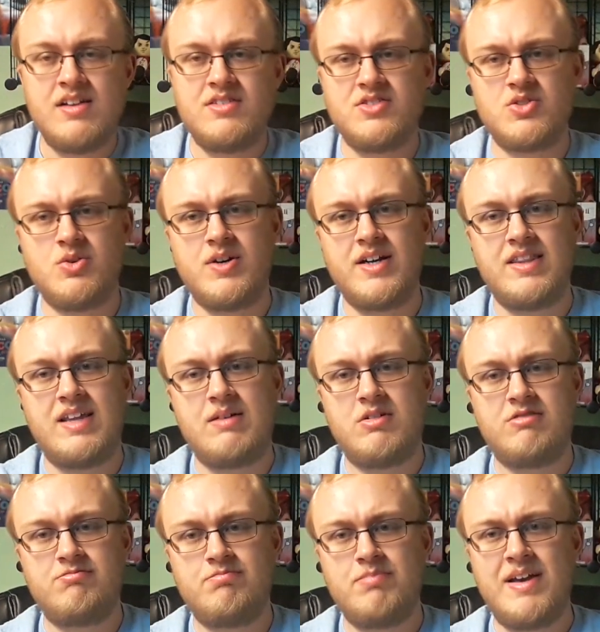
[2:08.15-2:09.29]
story that
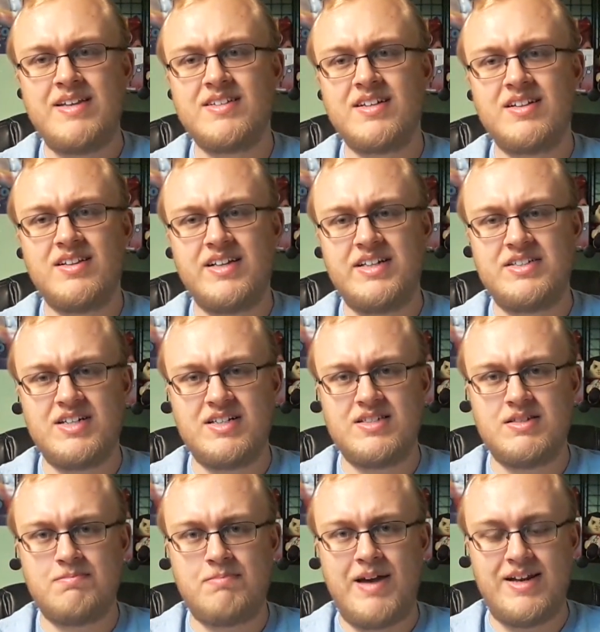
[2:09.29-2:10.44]
would have basically
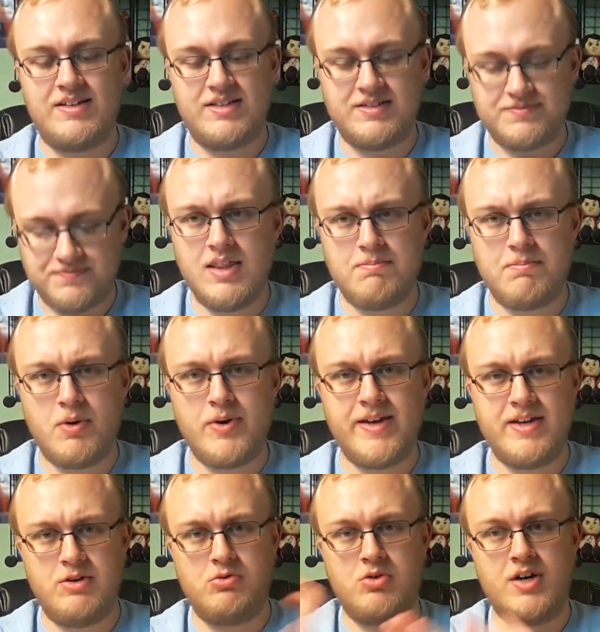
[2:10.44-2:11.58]
just been The Boy
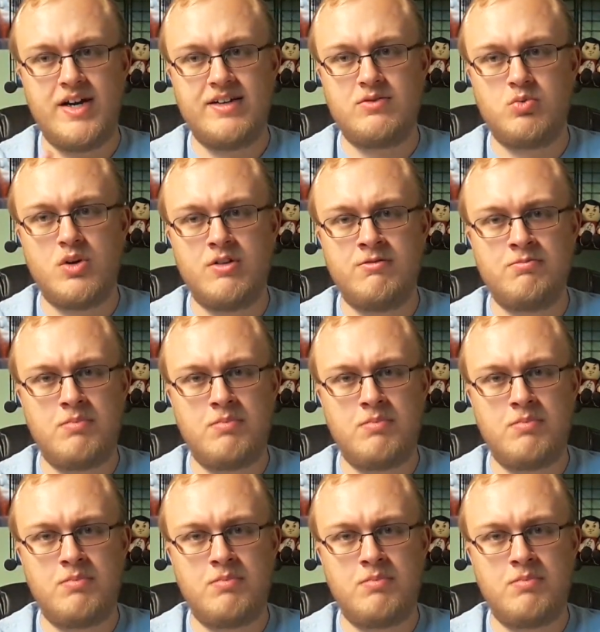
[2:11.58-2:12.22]
Who Cried Wolf,